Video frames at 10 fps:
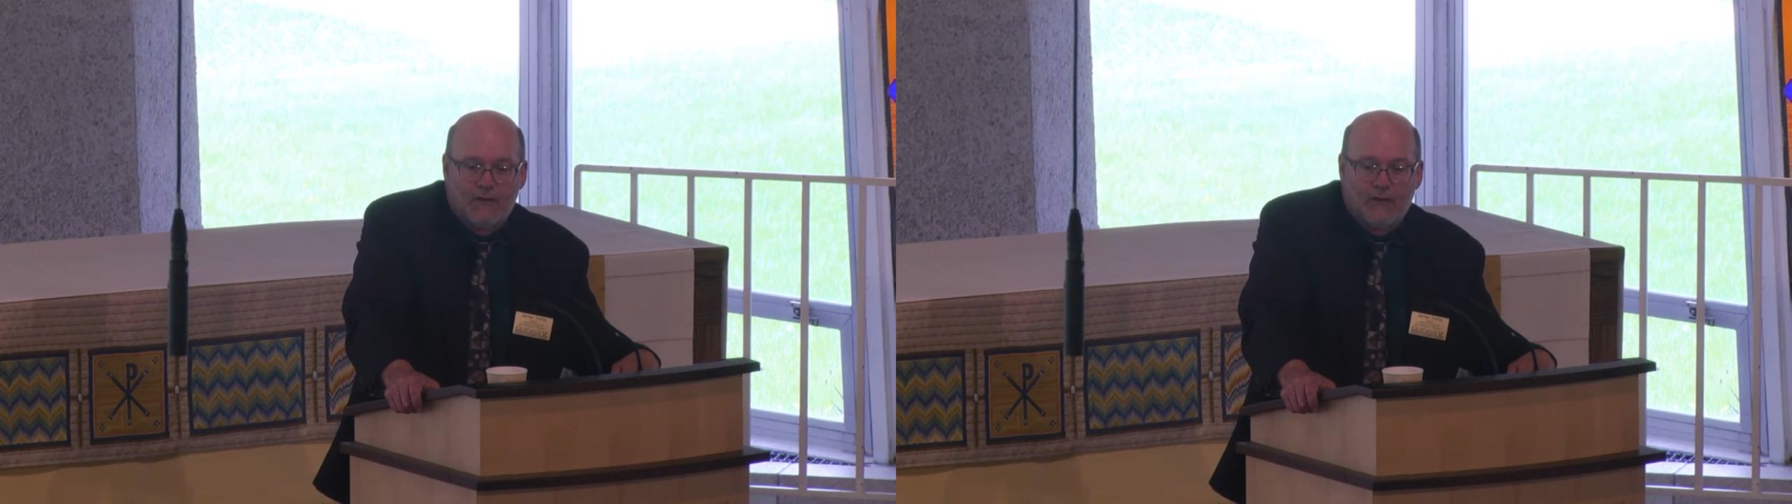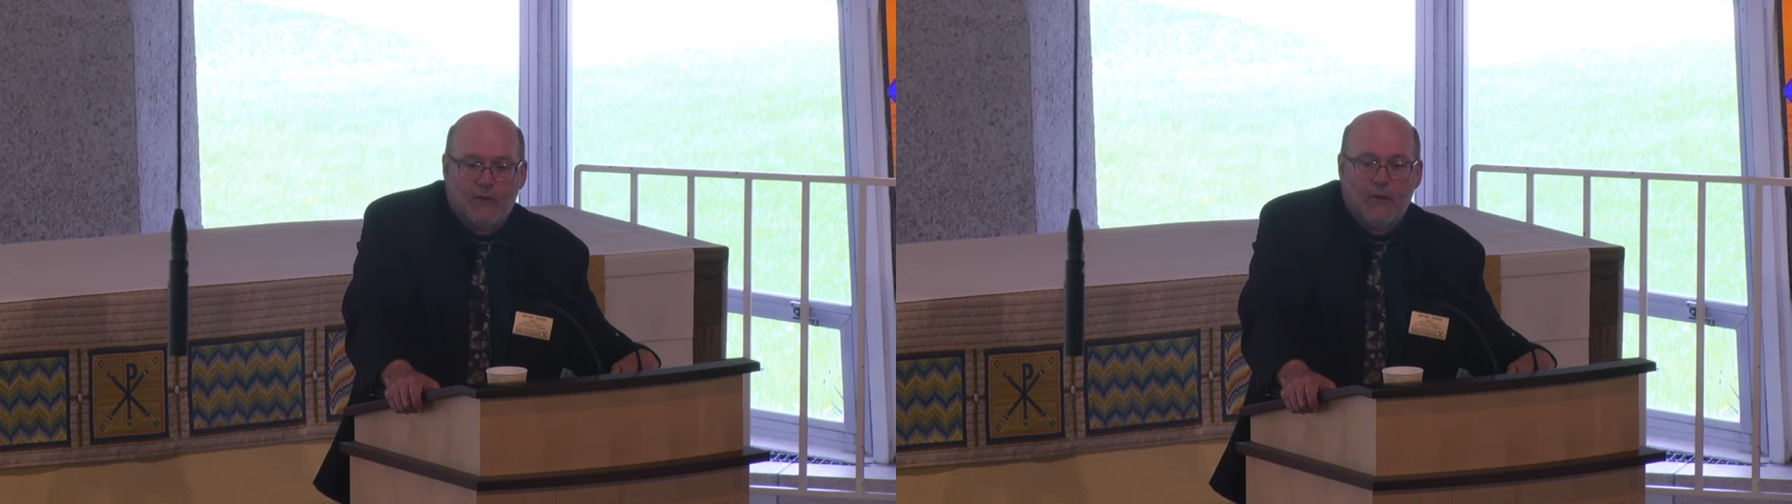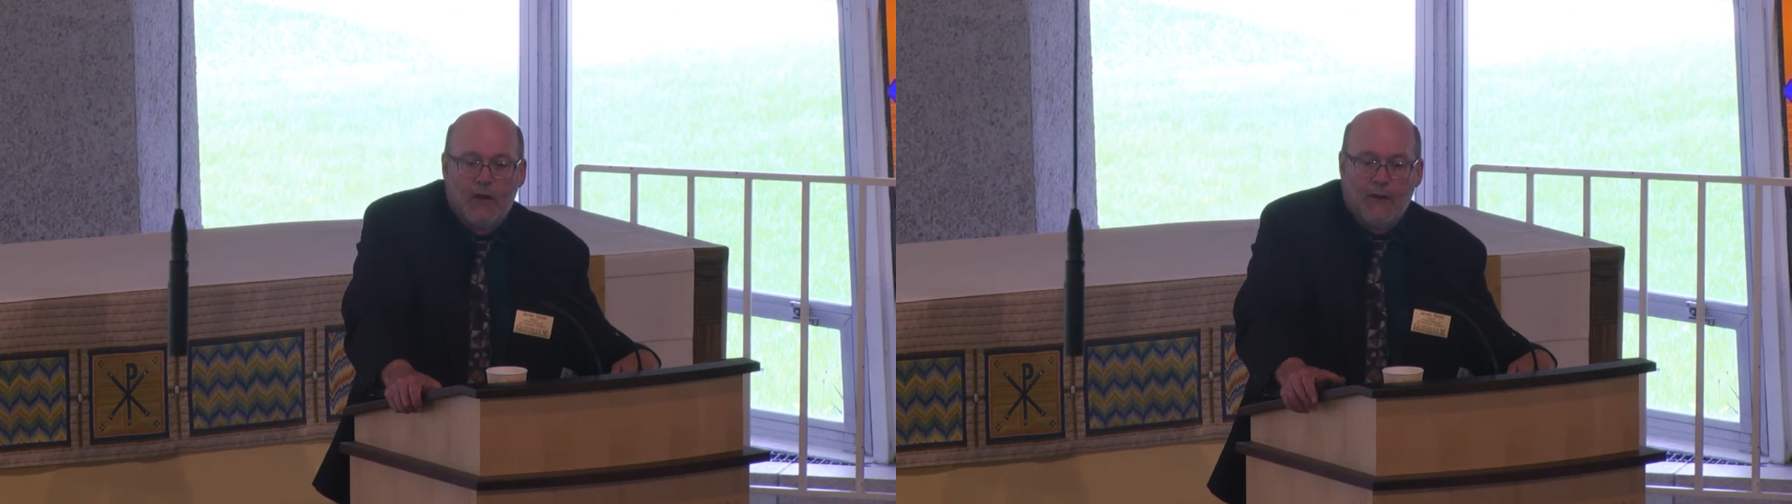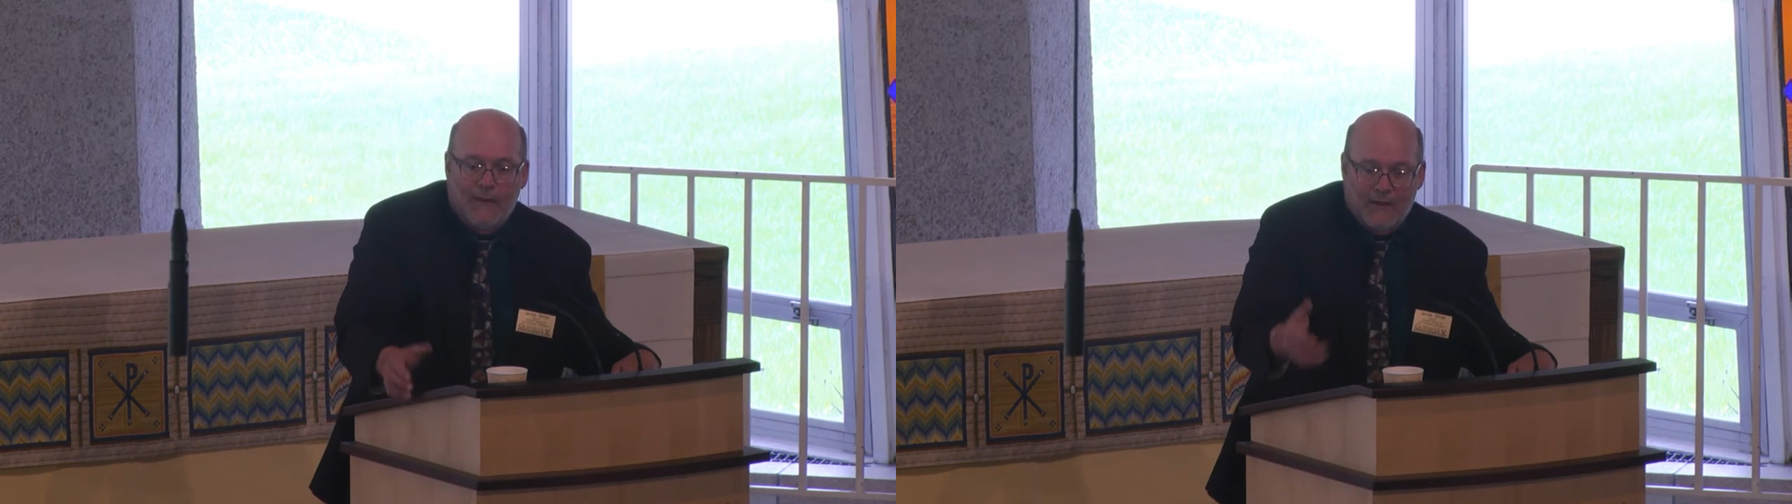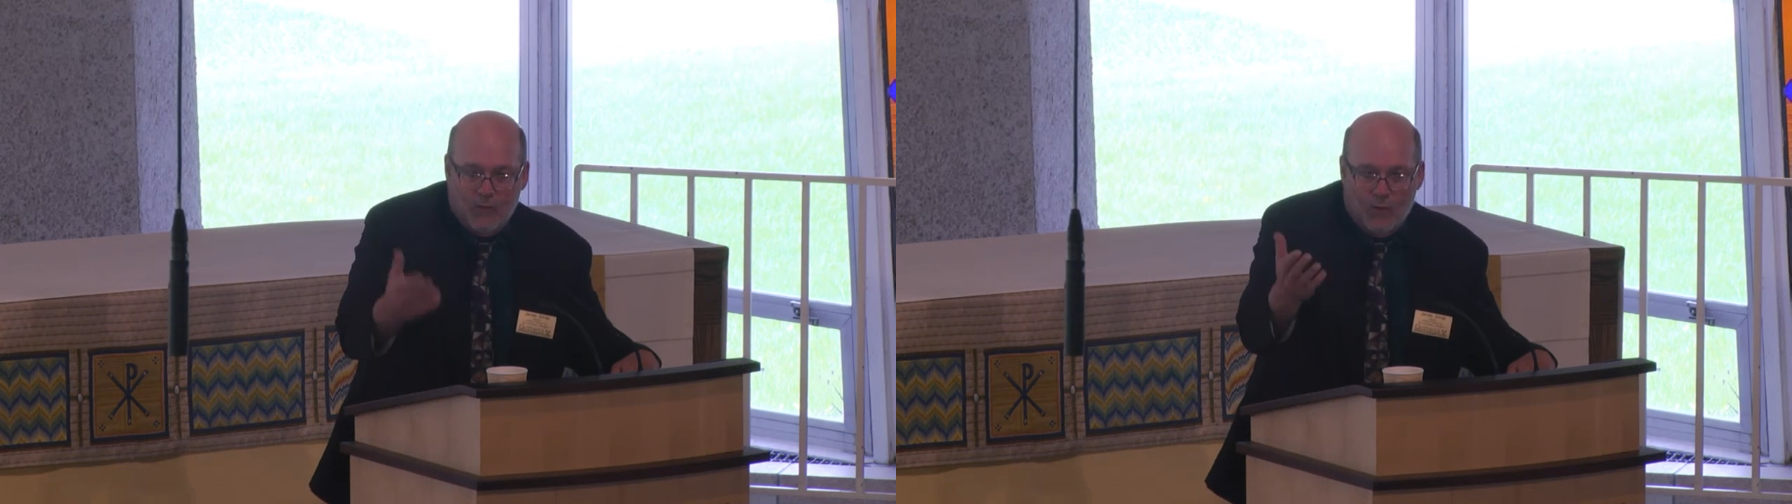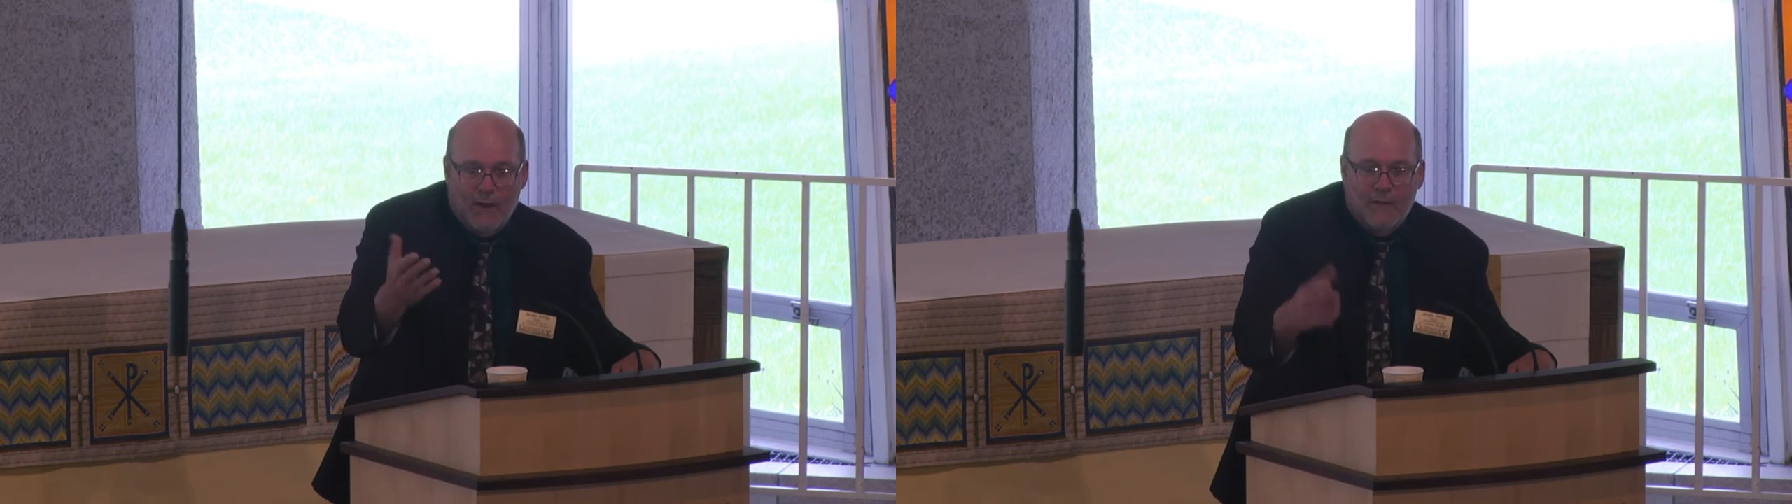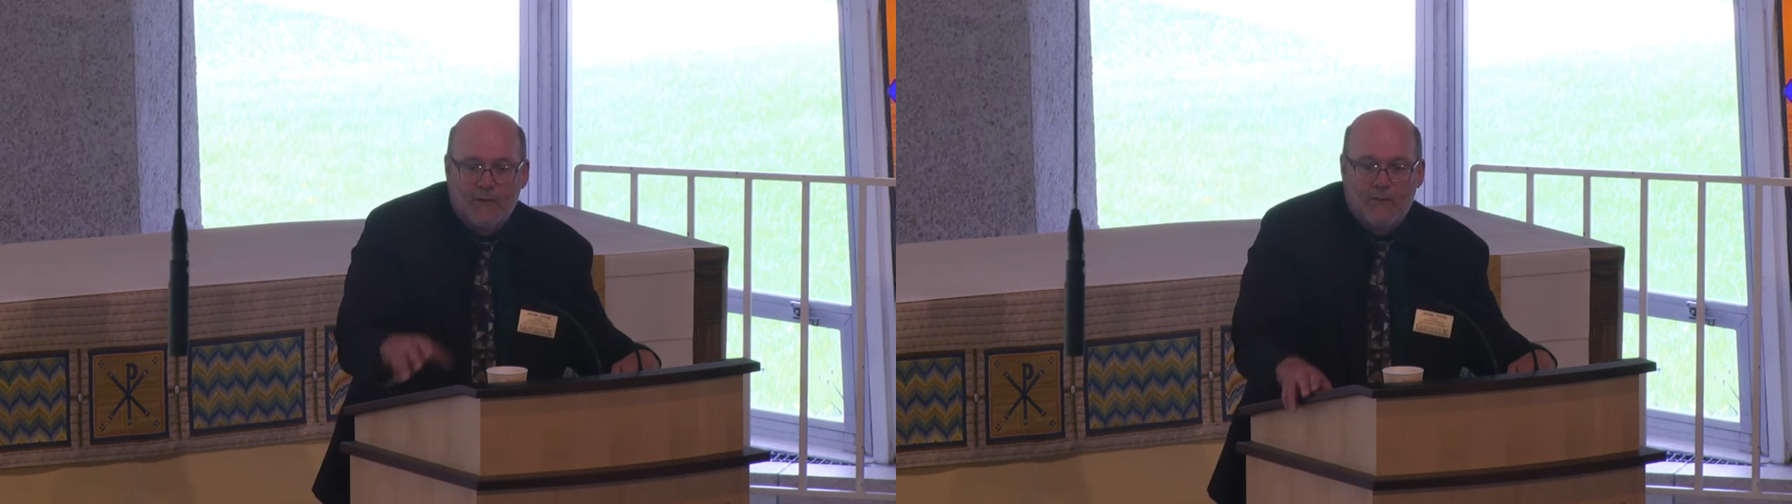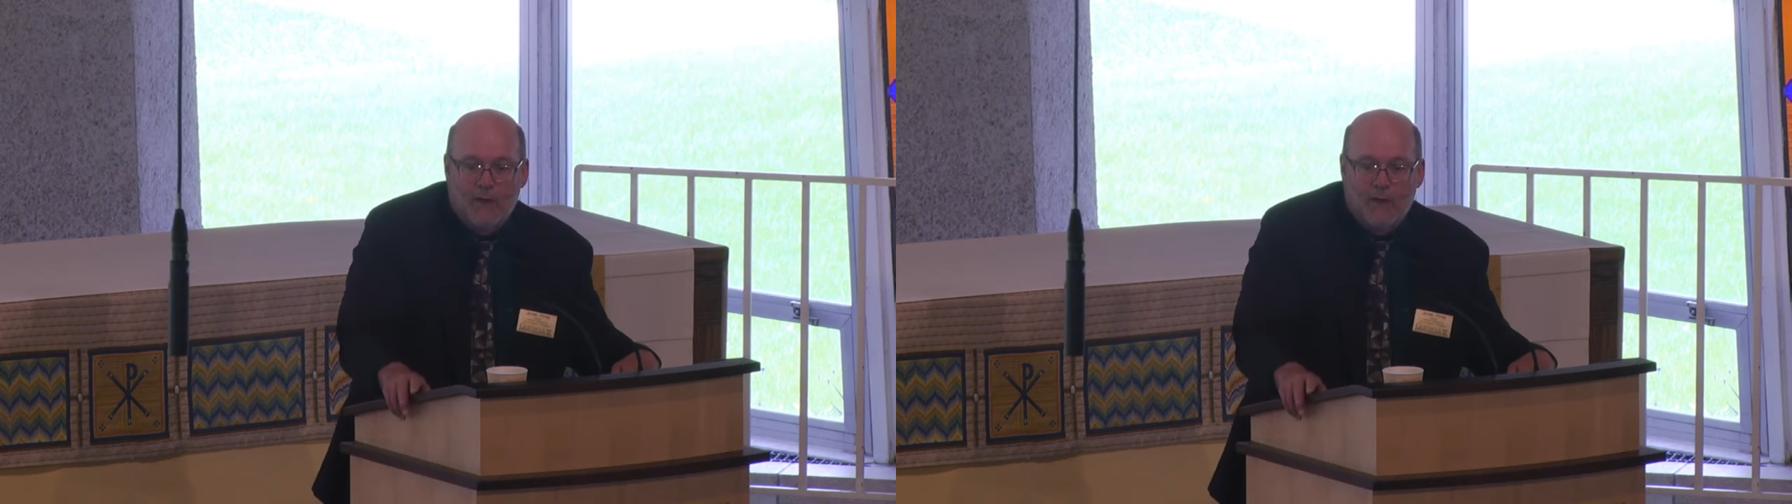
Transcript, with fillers: So that's one,